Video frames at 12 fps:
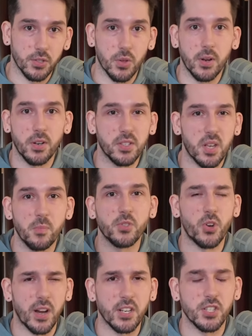So there is some
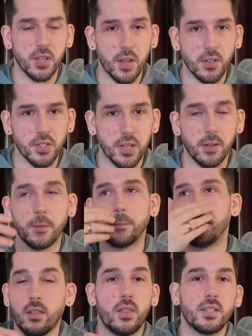strategy there still.
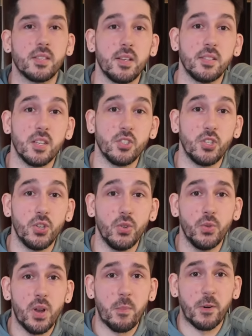This leads
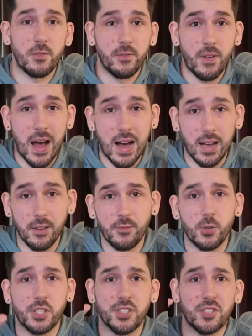into number
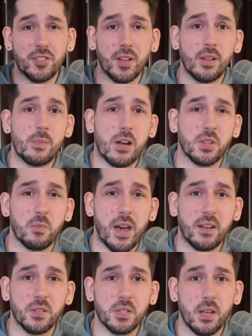5, which is still about the
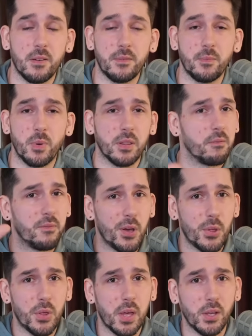battle stuff. But the
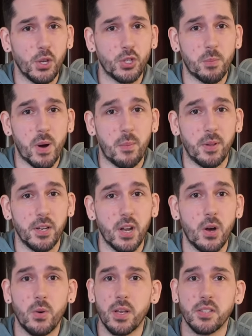5th thing you should probably
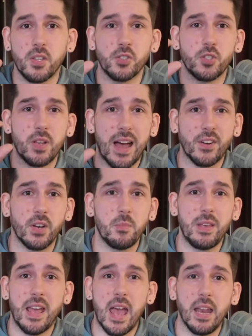know is there's not going to
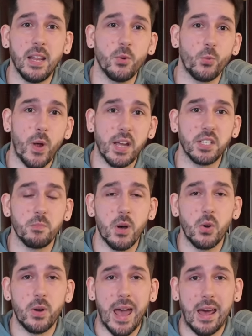be any ranked
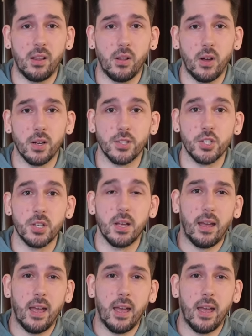mode at launch.